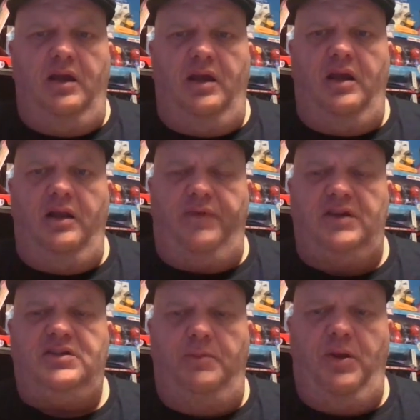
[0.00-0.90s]
And if
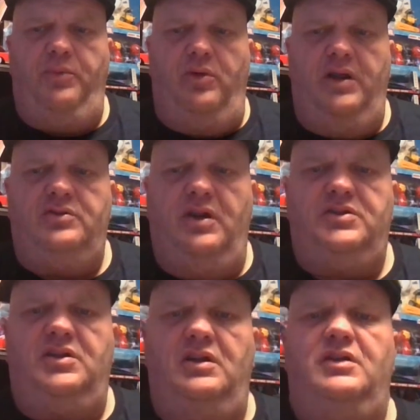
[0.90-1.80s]
I see people are
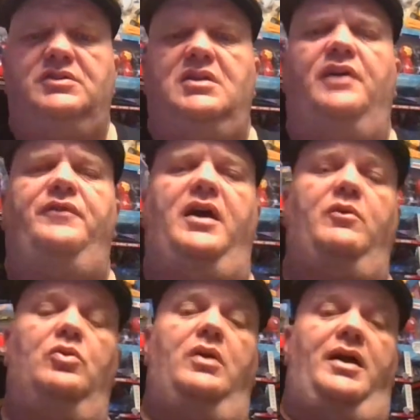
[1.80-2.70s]
interested in this stuff, I
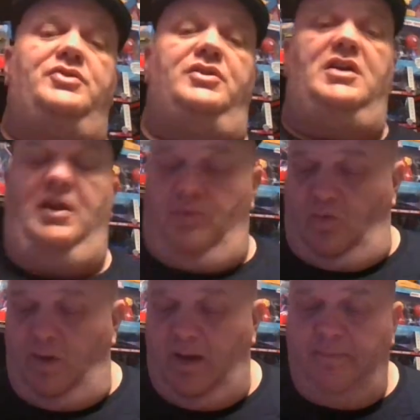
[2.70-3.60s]
will actually keep
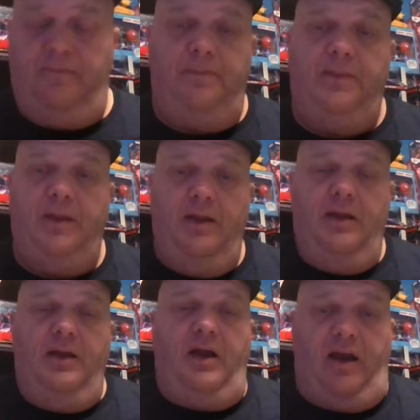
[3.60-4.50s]
doing it.
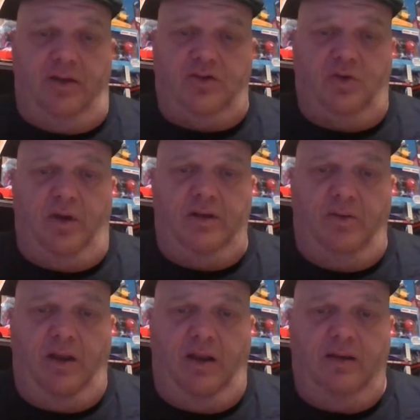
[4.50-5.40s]
I enjoy
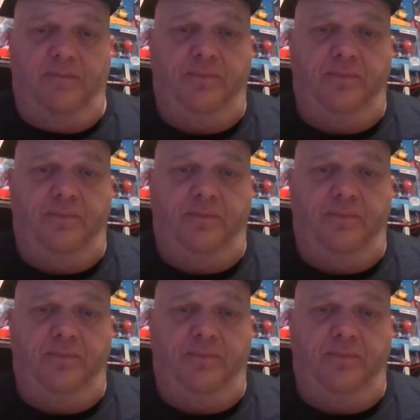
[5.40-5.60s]
doing it.